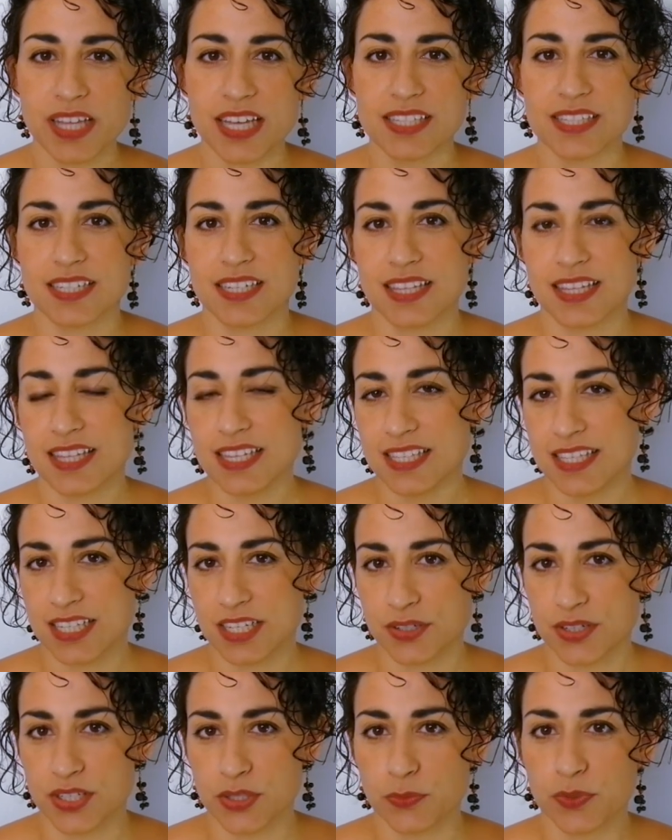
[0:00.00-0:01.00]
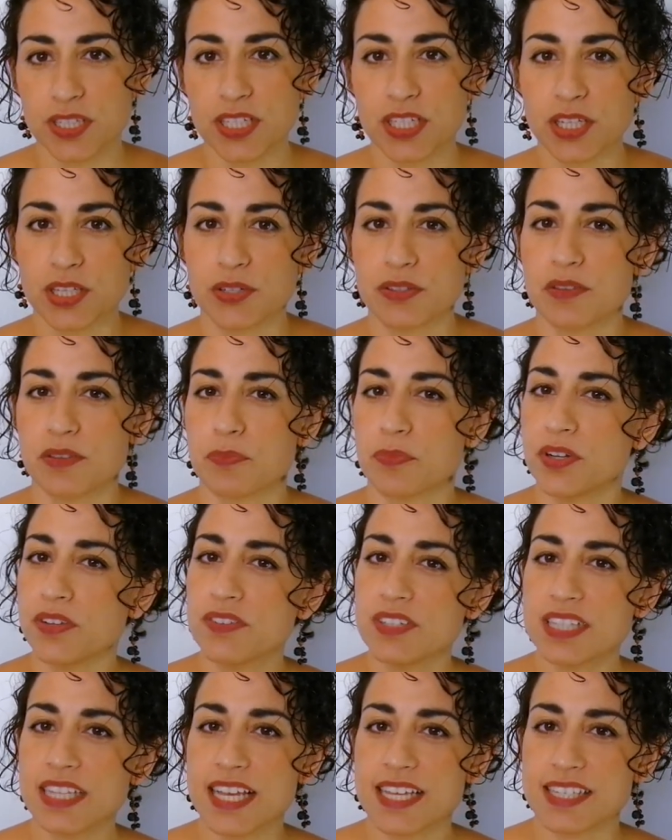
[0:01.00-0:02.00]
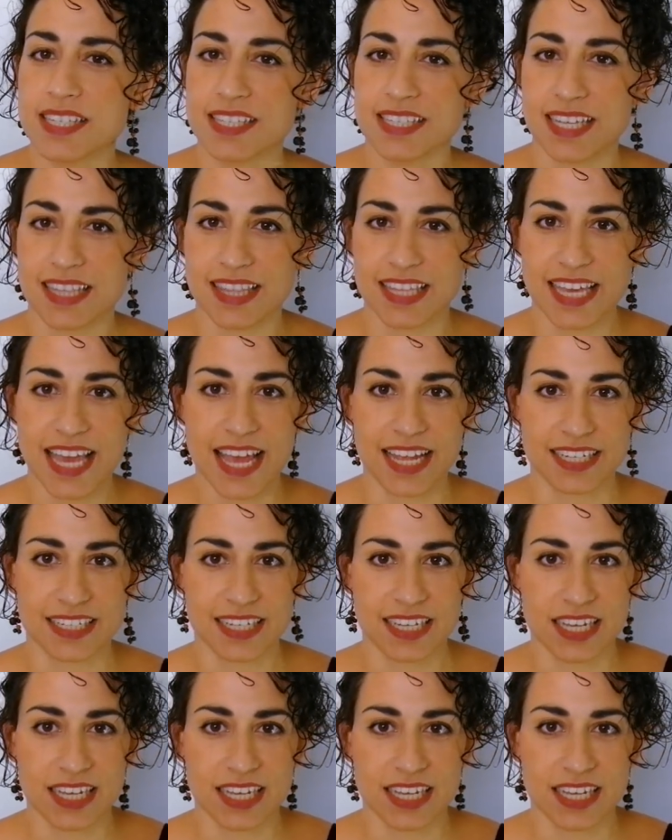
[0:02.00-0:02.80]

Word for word: lesson in this series, we'll include the previous lessons at the end.